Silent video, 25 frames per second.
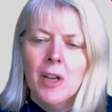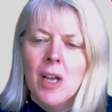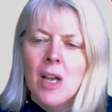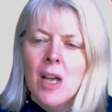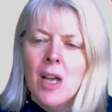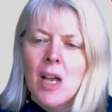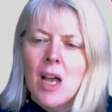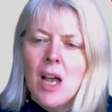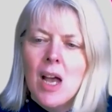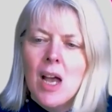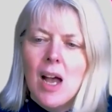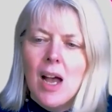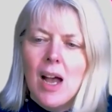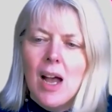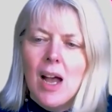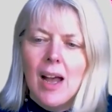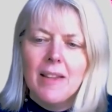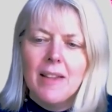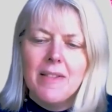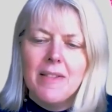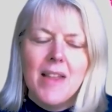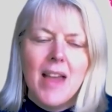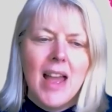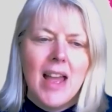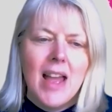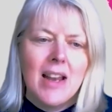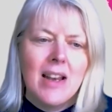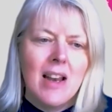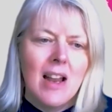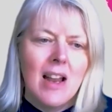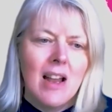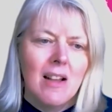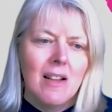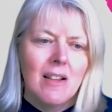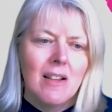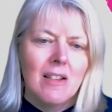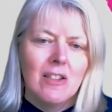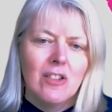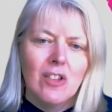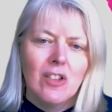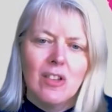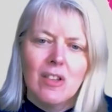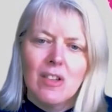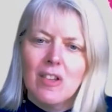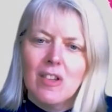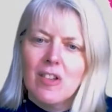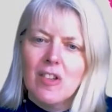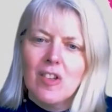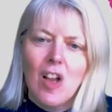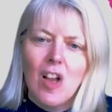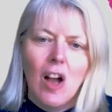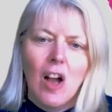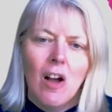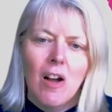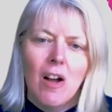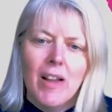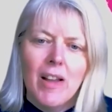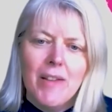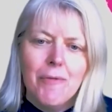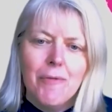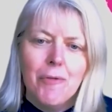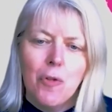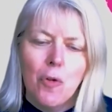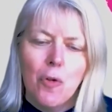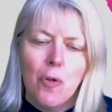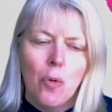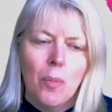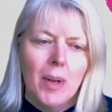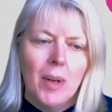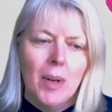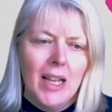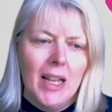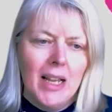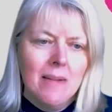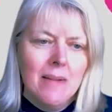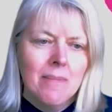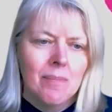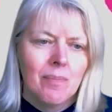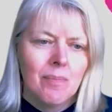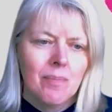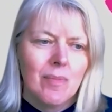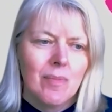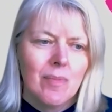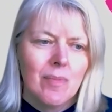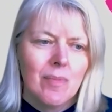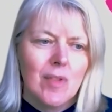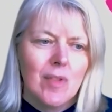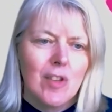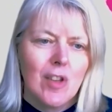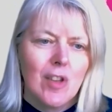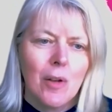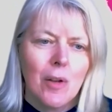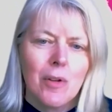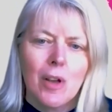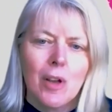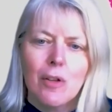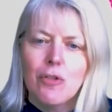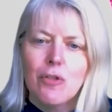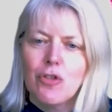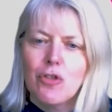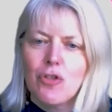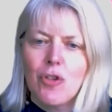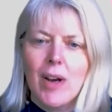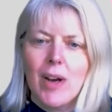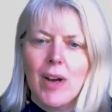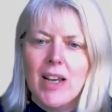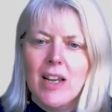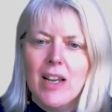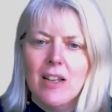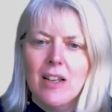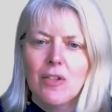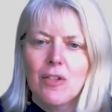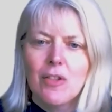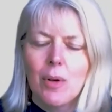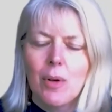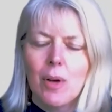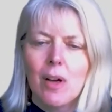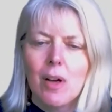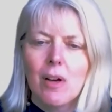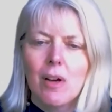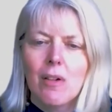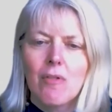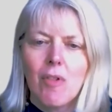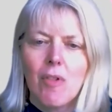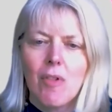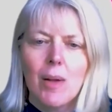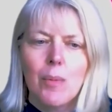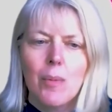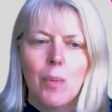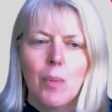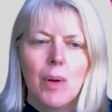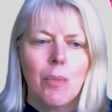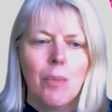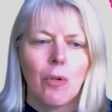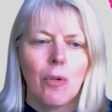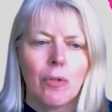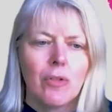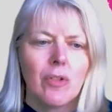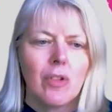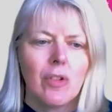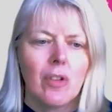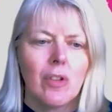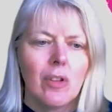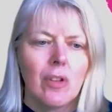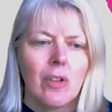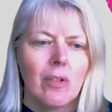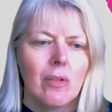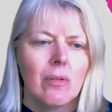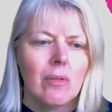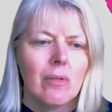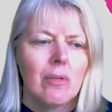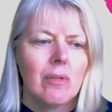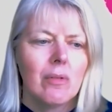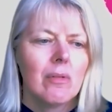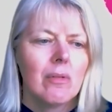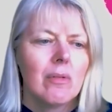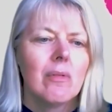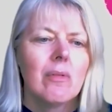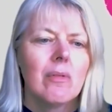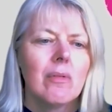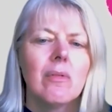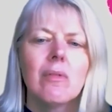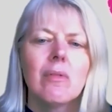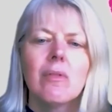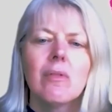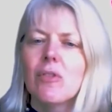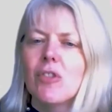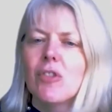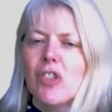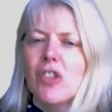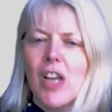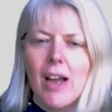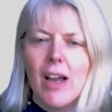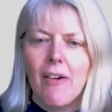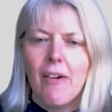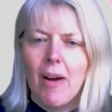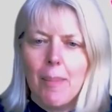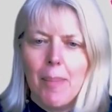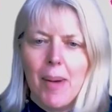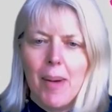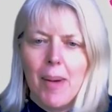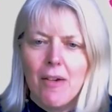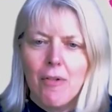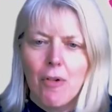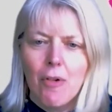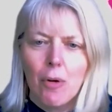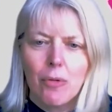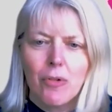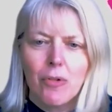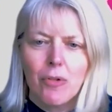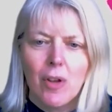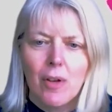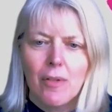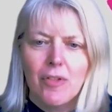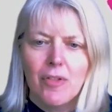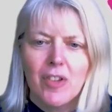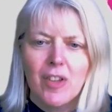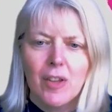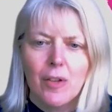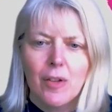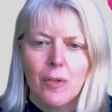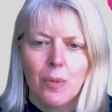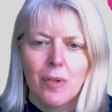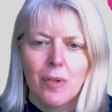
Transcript: And then start informally. Don't go straight into we want to share our payroll services with somebody